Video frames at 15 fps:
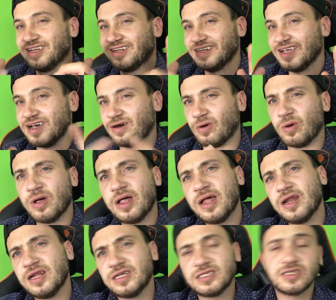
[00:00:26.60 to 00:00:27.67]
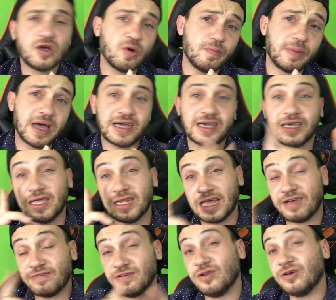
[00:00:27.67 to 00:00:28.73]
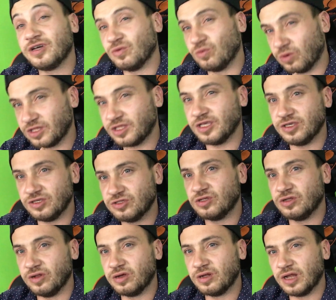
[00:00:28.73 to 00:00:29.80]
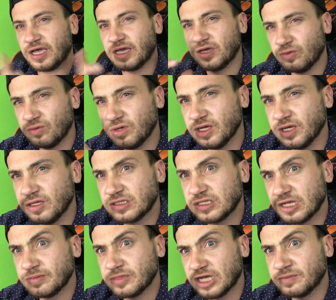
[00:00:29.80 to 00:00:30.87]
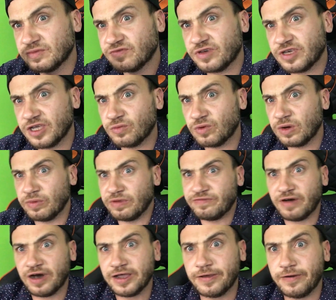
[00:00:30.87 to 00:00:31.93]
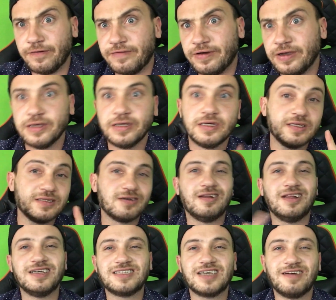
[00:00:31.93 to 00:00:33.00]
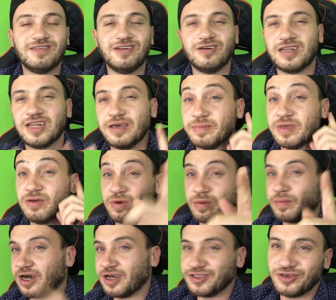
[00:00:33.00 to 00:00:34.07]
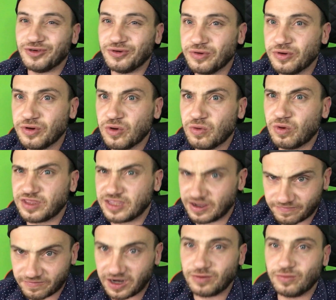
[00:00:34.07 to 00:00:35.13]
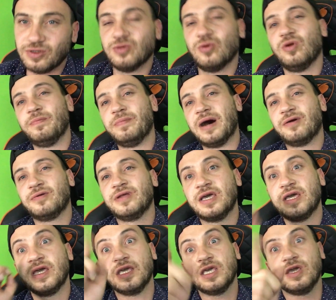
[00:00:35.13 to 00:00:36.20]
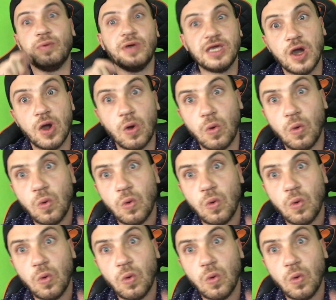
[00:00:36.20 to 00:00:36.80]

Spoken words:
Now, let's go back and have a look at what they used to look like. We sometimes forget what we fight over. So let's have a look. Let me remind you what that fight was all about. Here we go.